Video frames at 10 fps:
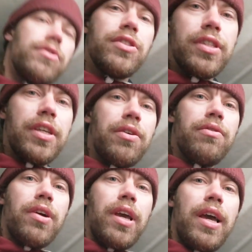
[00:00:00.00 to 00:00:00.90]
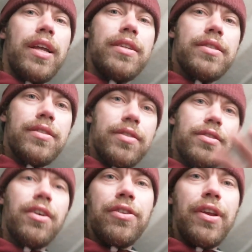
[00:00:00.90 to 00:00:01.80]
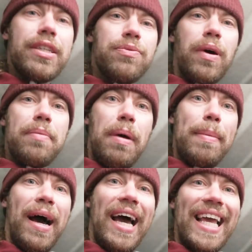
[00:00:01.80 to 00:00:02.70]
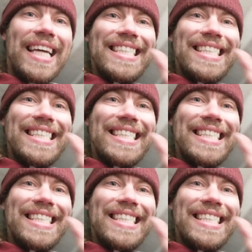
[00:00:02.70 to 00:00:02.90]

See you again on the next one. Bye bye.